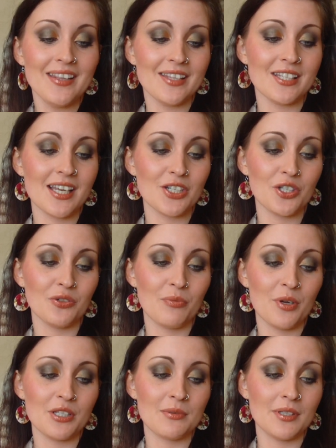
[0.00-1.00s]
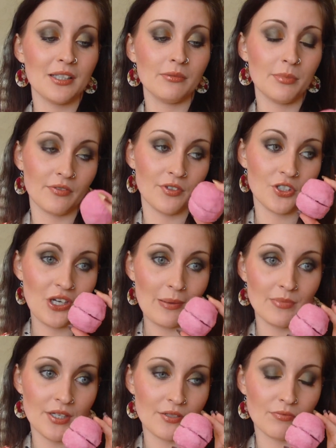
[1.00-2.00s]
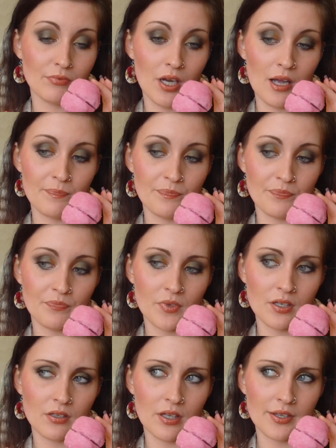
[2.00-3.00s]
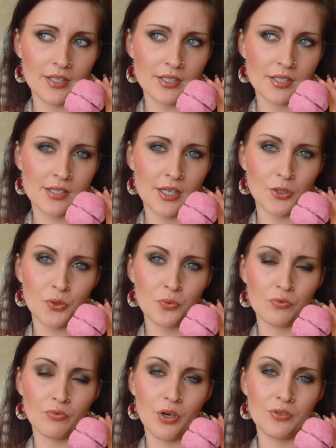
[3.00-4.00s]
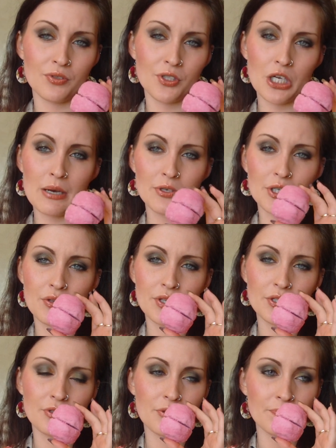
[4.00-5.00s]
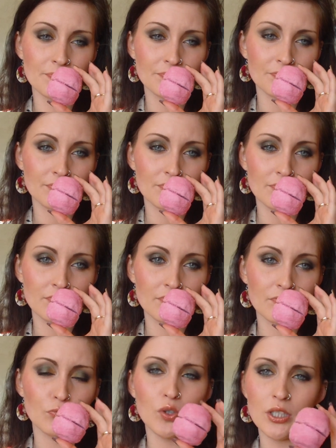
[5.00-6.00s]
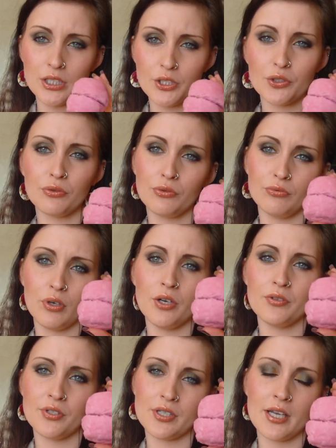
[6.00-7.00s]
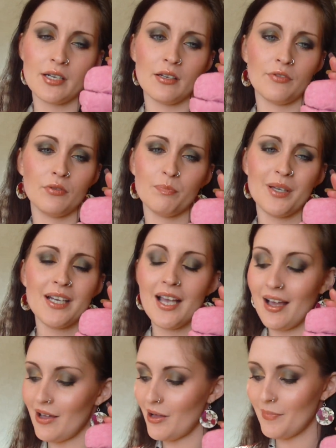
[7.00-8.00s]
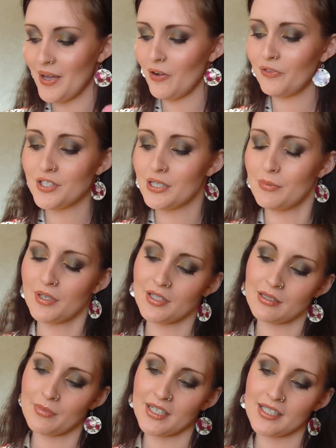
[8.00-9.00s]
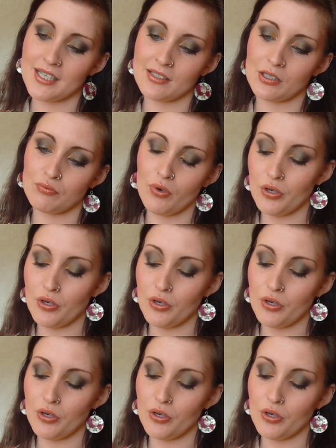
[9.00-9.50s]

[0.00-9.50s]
This actually reminds me a little bit of the Champneys. I think it's the Central Rose Shower Gel they do. Really true rose scent. Obviously, because I mean, it says it's